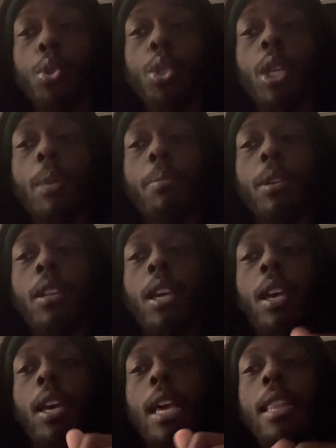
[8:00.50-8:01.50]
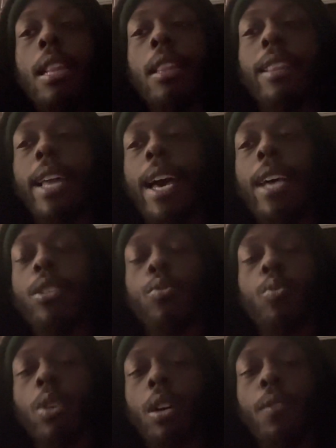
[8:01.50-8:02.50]
Champion in the last
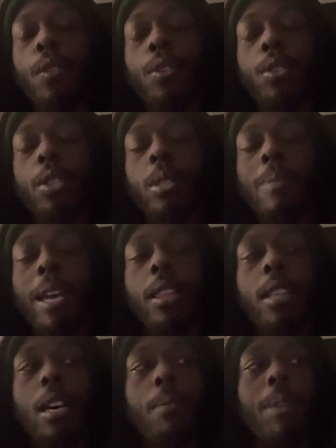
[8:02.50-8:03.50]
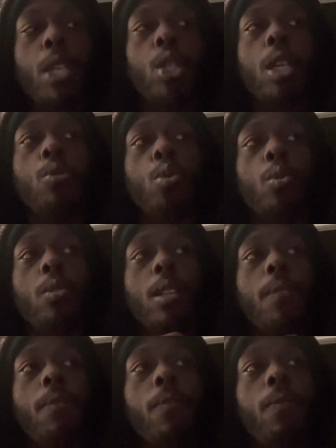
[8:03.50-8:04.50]
Raw versus SmackDown match. That
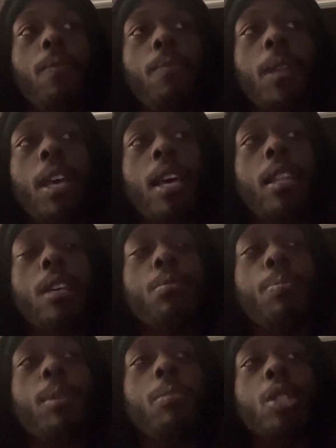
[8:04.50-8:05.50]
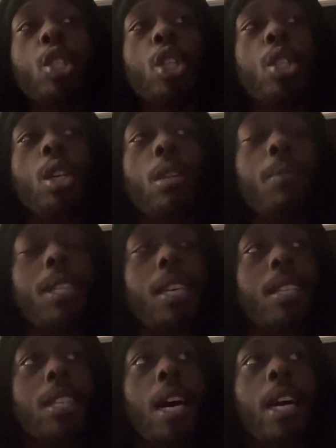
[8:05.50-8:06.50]
will pretty much determine the
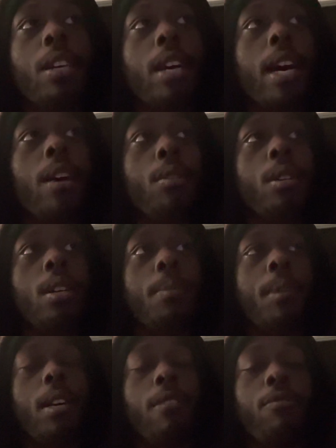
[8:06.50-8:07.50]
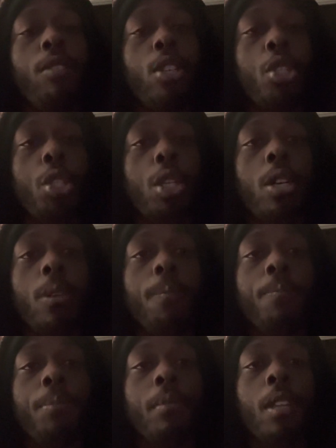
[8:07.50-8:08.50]
entire outcome of the show.
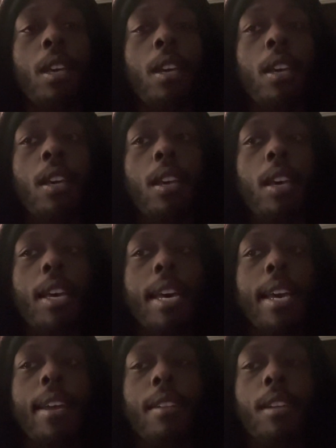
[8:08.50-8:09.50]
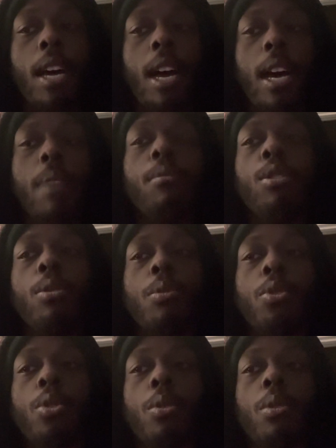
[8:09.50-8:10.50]
And I'm going
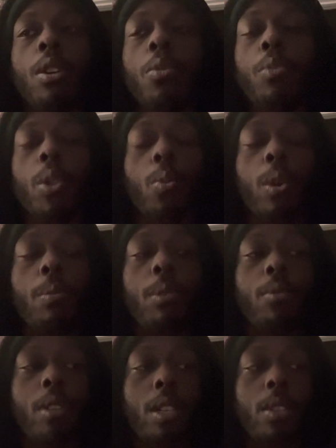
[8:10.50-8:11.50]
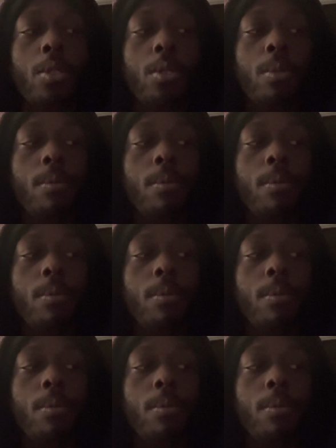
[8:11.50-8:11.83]
to go with Roman Reigns.